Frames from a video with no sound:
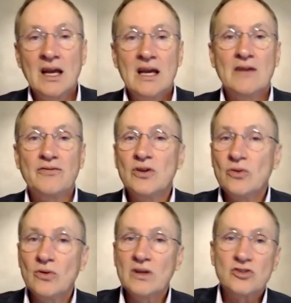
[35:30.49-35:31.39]
If
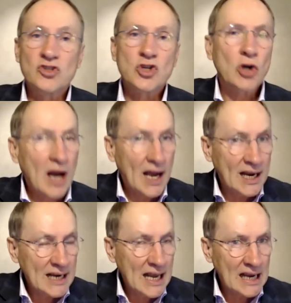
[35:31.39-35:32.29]
you try
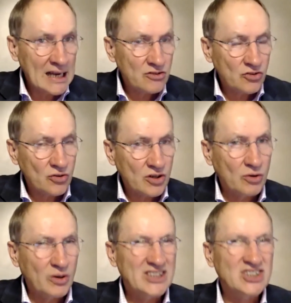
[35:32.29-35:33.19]
to answer a
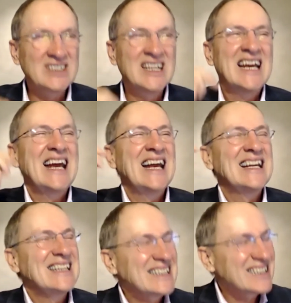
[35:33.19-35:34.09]
question and
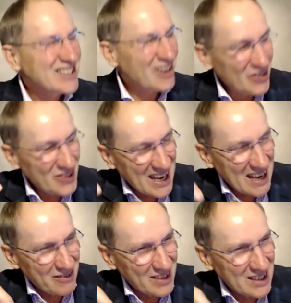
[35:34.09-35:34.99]
you don't
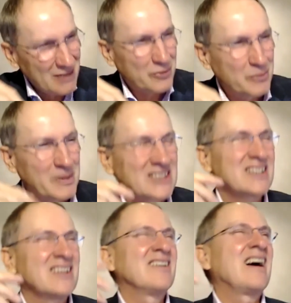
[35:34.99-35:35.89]
have any information,
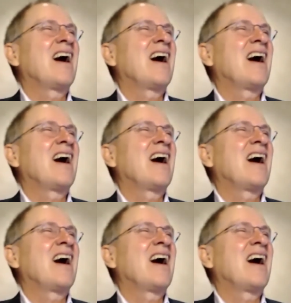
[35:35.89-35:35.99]
you go,